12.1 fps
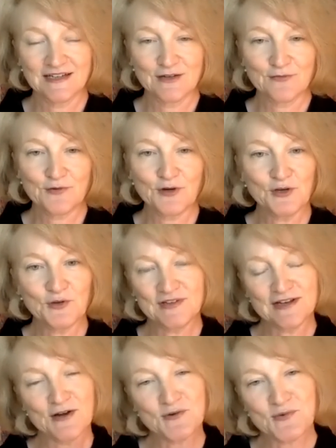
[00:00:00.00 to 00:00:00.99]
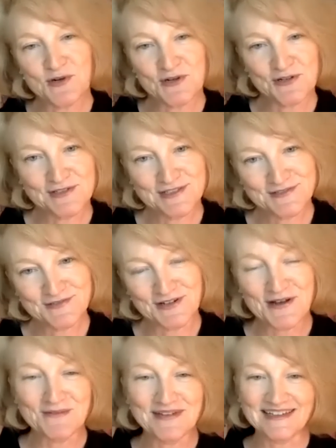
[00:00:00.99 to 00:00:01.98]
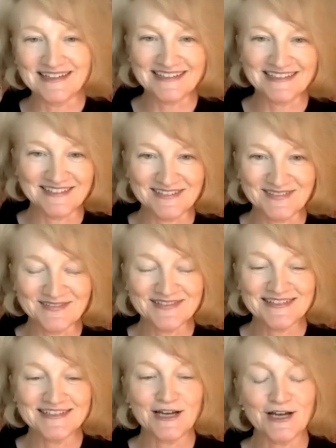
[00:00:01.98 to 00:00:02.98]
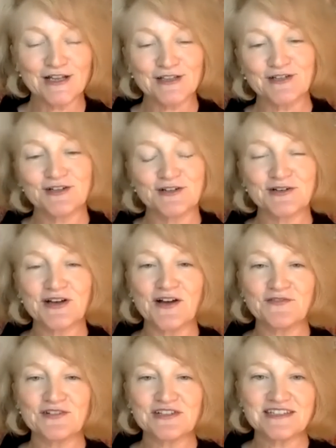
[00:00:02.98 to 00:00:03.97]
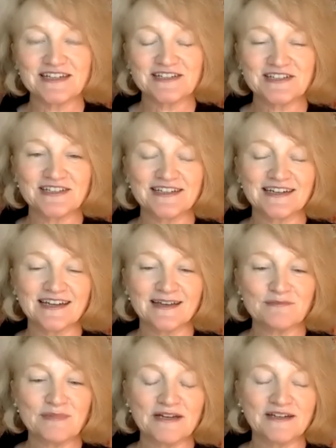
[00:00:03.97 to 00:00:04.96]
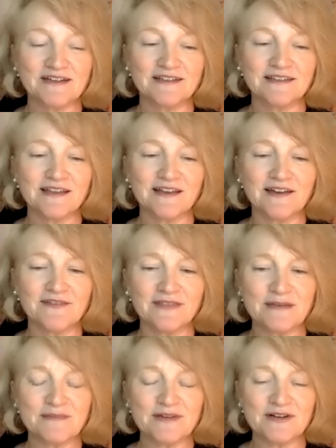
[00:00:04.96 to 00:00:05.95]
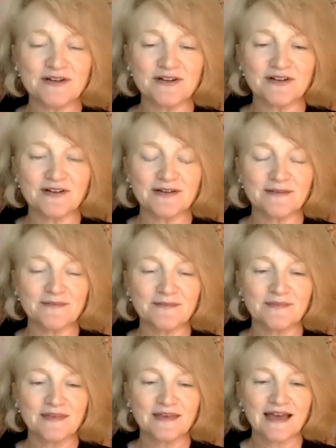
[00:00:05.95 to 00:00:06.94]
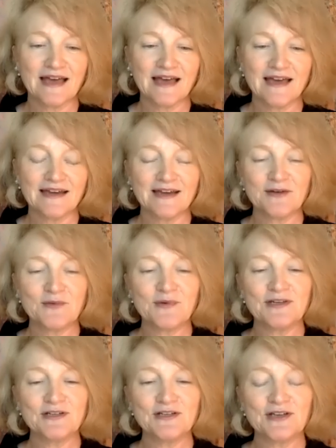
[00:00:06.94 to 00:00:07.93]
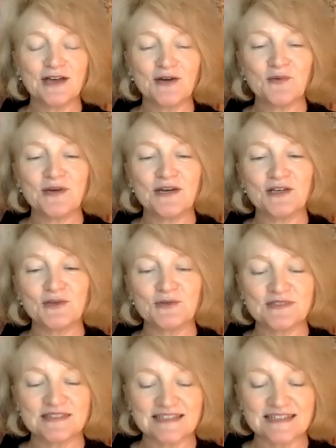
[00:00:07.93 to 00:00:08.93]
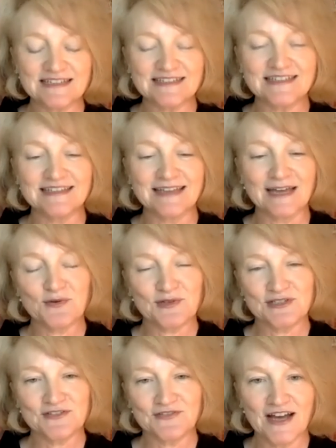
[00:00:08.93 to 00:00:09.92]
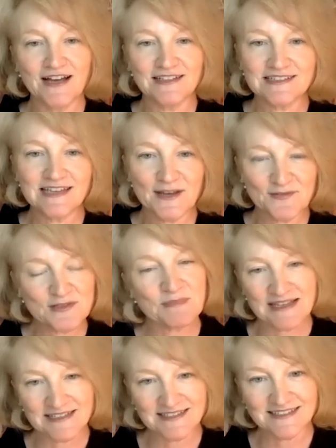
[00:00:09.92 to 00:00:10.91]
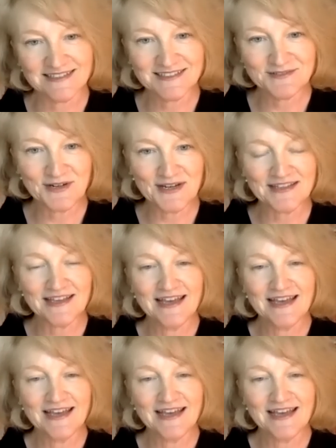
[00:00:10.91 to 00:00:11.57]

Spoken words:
for using our words, for coming into dialogue or conversation, but a lot of them are and I don't want to use the easy language of not safe spaces, right?